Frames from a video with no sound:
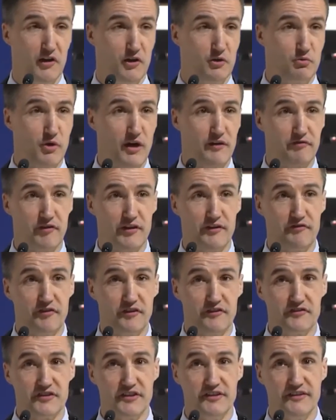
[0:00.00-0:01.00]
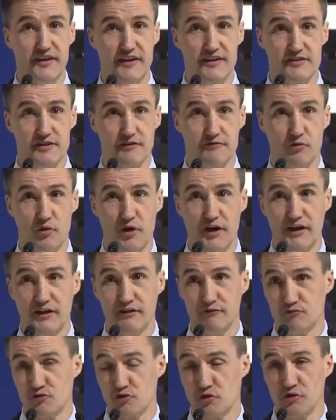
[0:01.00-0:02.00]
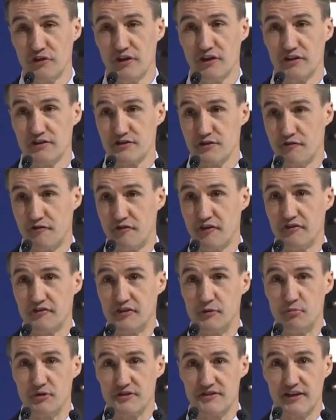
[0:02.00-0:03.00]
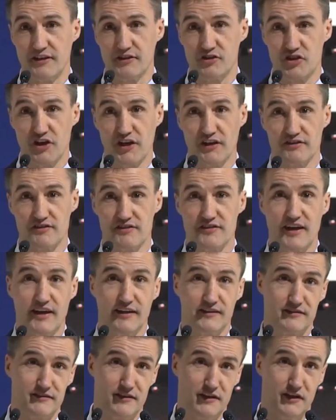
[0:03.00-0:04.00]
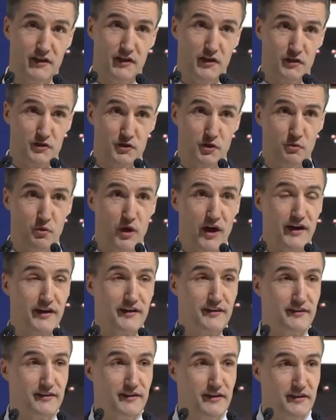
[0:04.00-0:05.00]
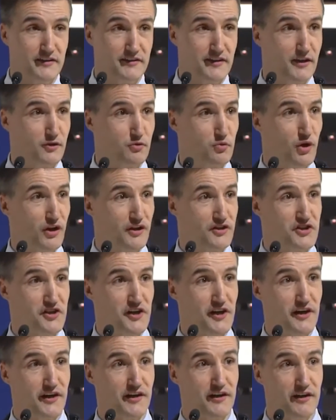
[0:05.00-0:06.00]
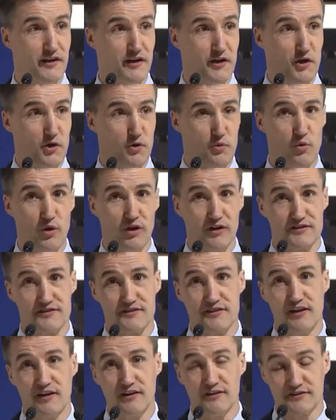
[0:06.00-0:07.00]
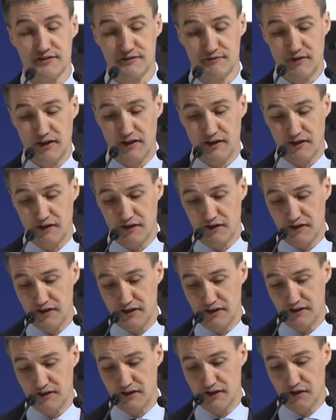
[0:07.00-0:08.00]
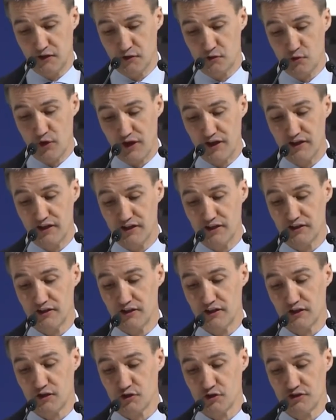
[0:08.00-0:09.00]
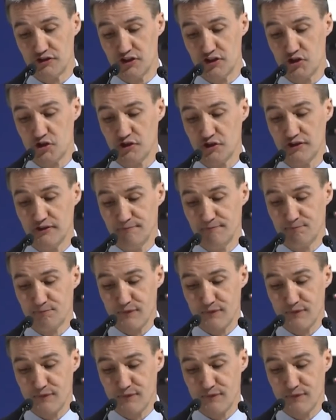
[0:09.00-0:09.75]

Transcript: roughly 15 days of rain. So there is a 50% chance that the ride that we'll share will start in a rainy condition,